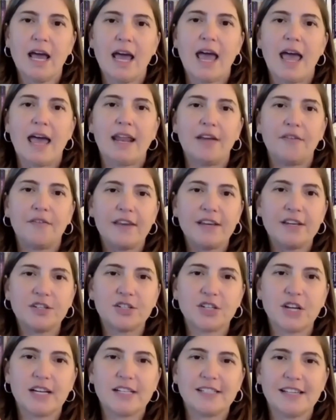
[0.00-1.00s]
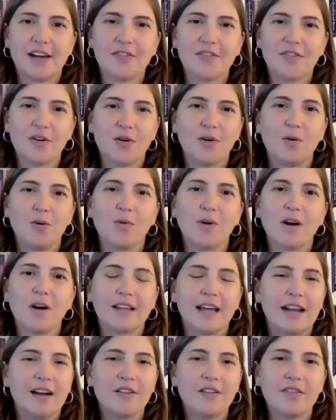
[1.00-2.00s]
And if he shuts out the whole
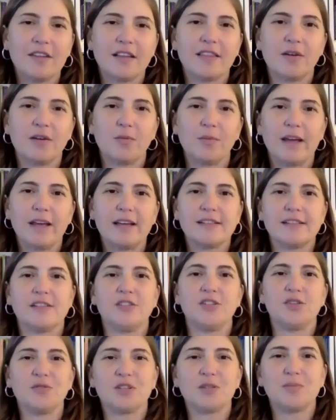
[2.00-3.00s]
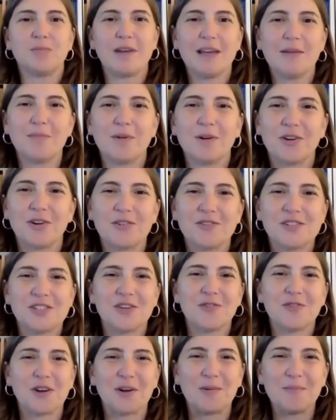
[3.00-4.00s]
world, I don't think that we as a Jewish people who's
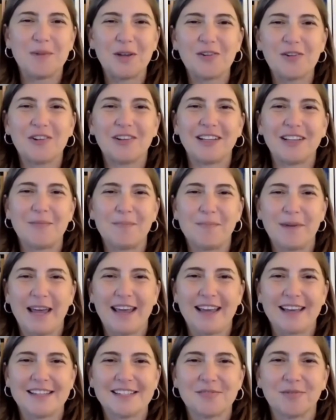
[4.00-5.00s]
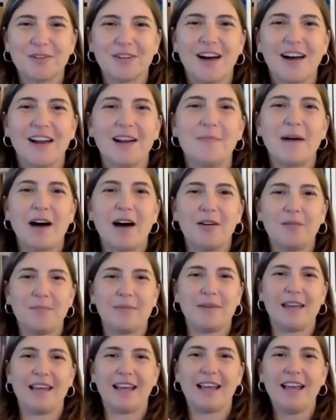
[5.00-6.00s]
so communally based, we're not about
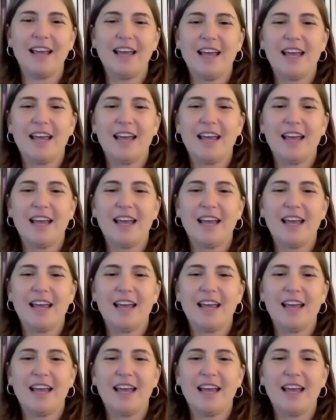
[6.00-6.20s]
being,